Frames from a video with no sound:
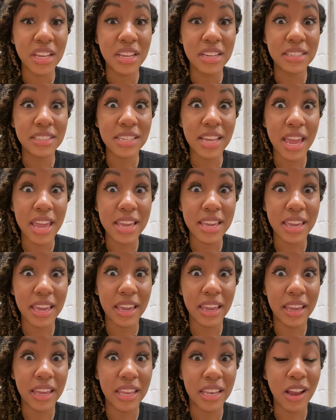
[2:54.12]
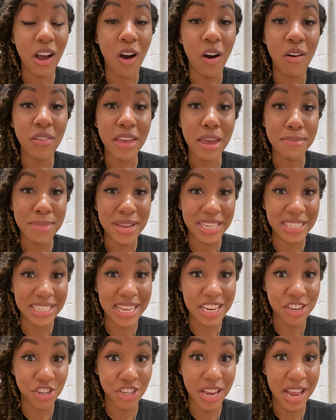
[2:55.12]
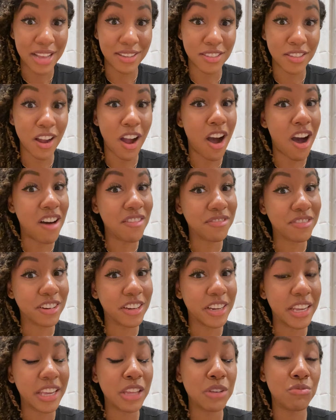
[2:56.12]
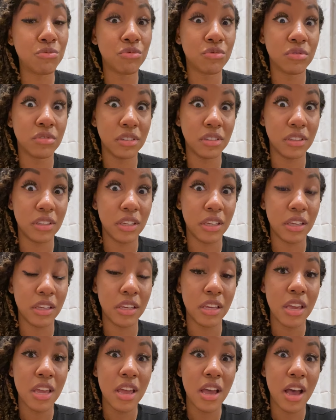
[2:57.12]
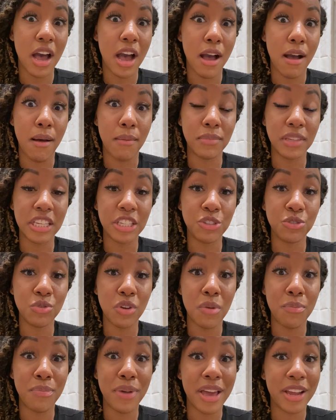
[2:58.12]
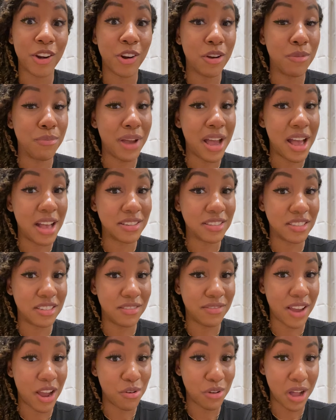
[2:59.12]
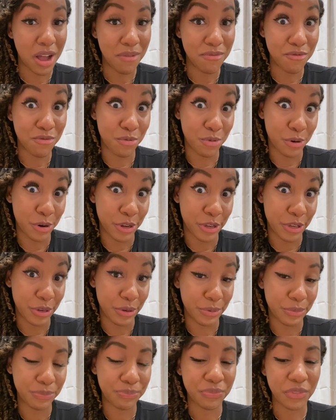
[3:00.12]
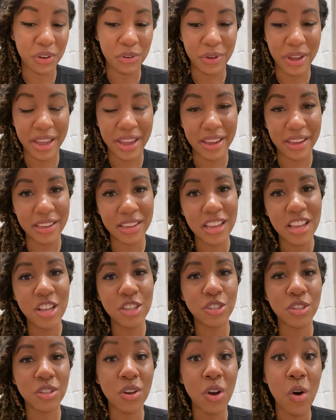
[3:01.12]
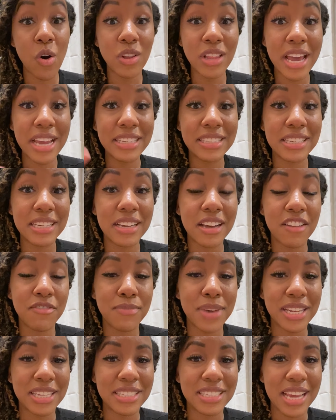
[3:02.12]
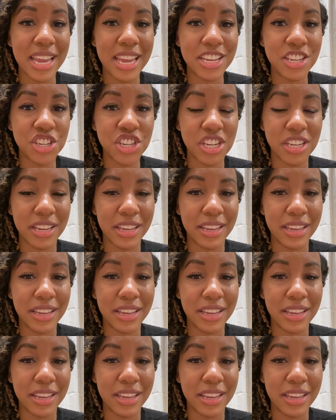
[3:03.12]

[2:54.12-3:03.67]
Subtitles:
take in all that meditation has to offer, it can really lead to a better and positive outcome for you. Okay, so the whole idea of meditation